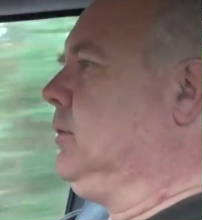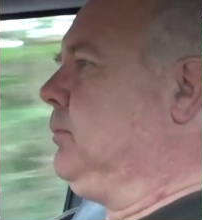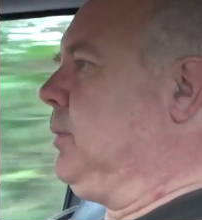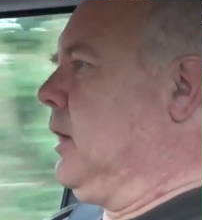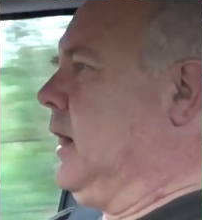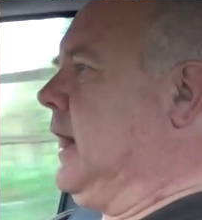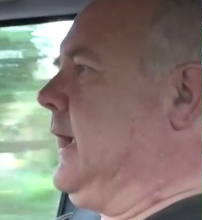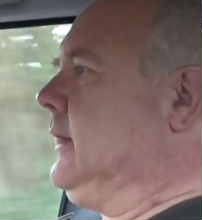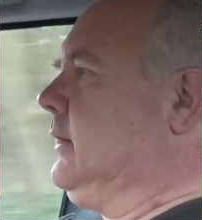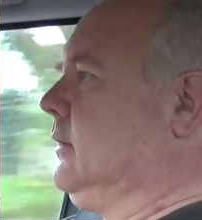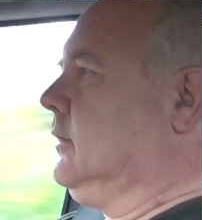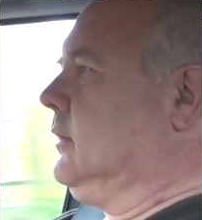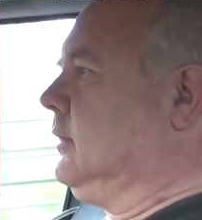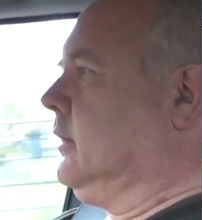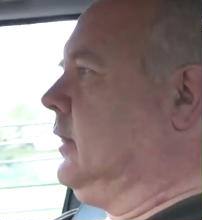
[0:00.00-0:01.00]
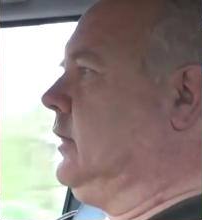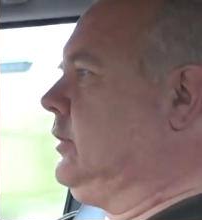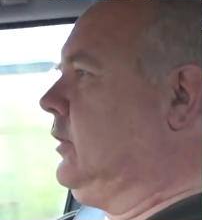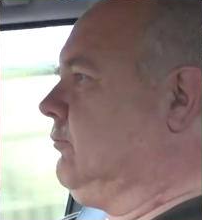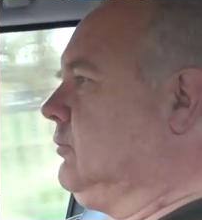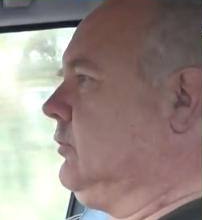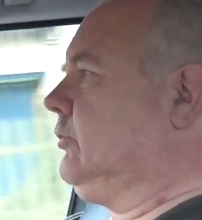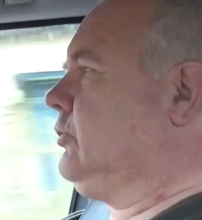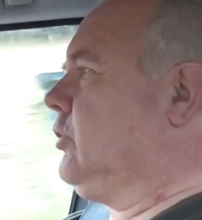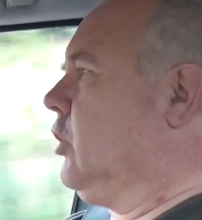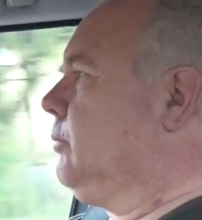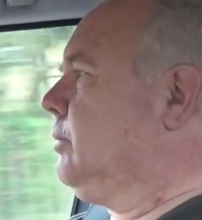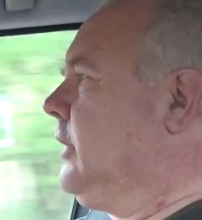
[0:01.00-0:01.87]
by a different stop.